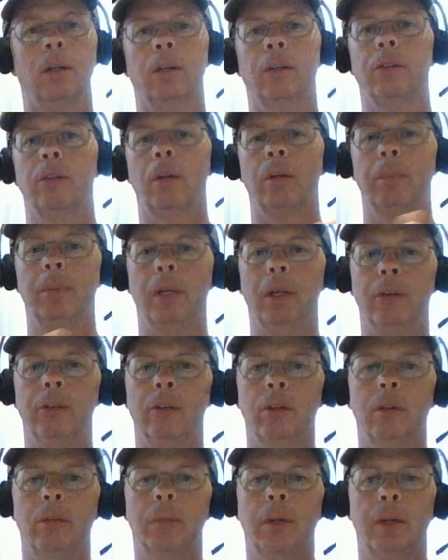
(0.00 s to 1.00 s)
does our
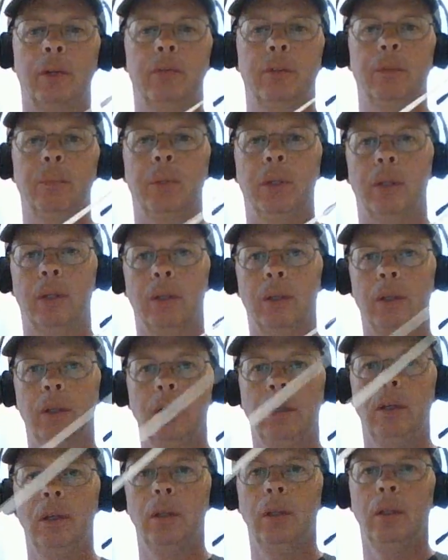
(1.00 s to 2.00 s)
pendulum have to be?
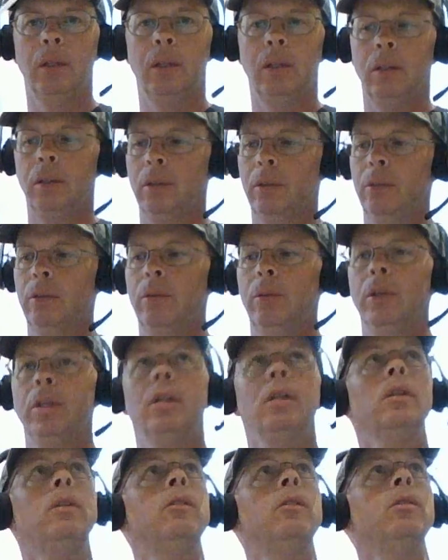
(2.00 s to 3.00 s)

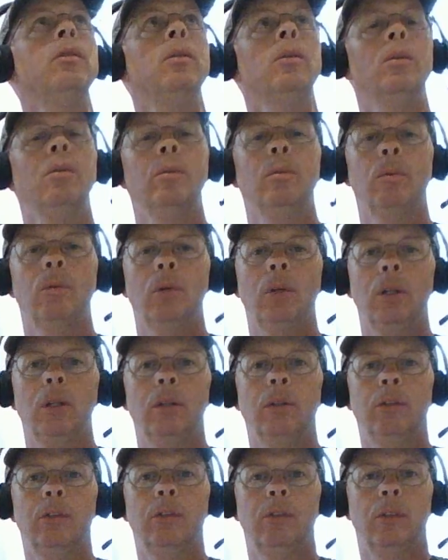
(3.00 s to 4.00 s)
3, 2,
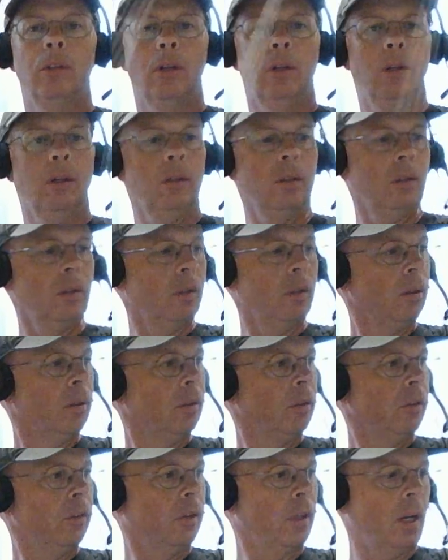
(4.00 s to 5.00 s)
1, start,
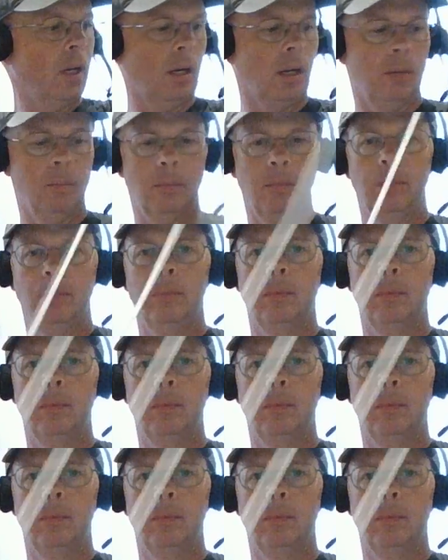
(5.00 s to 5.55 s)
stop.